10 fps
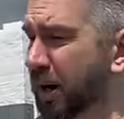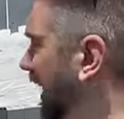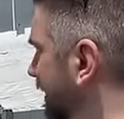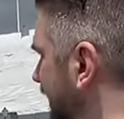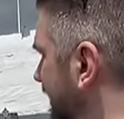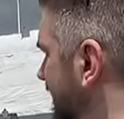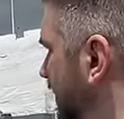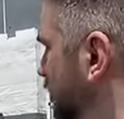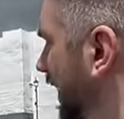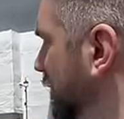behind me, this
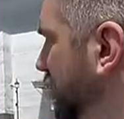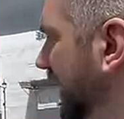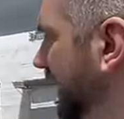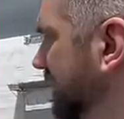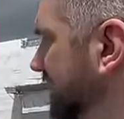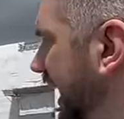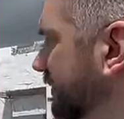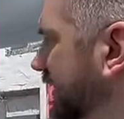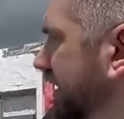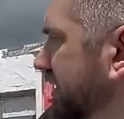is where Jenny and
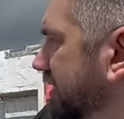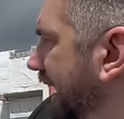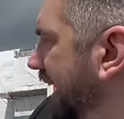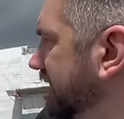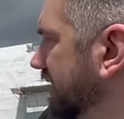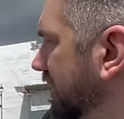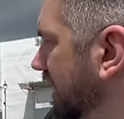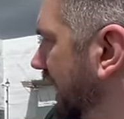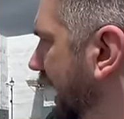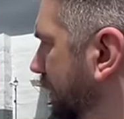David exit the
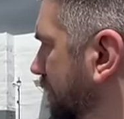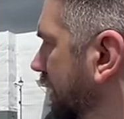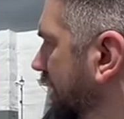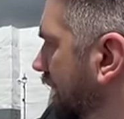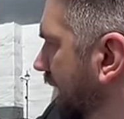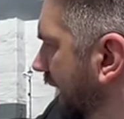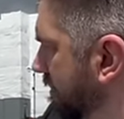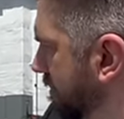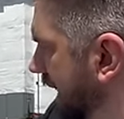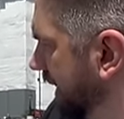cab and
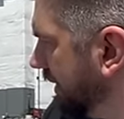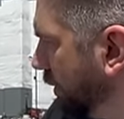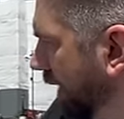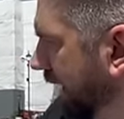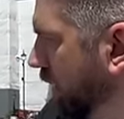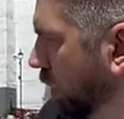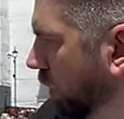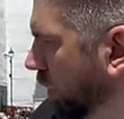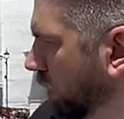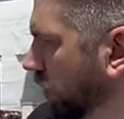make their way
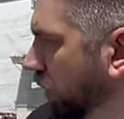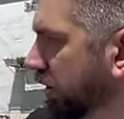all